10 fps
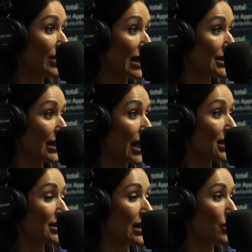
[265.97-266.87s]
If that's the
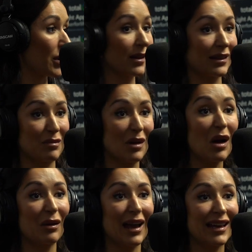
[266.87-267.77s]
case, then we're going to let them
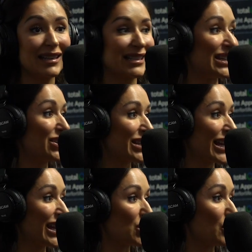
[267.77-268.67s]
know, hey, listen, you just
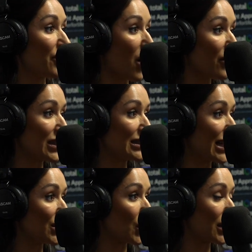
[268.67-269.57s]
got to get your revolving
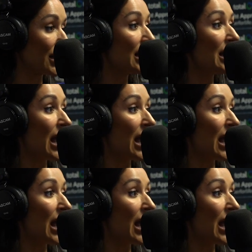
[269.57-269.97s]
debt in order.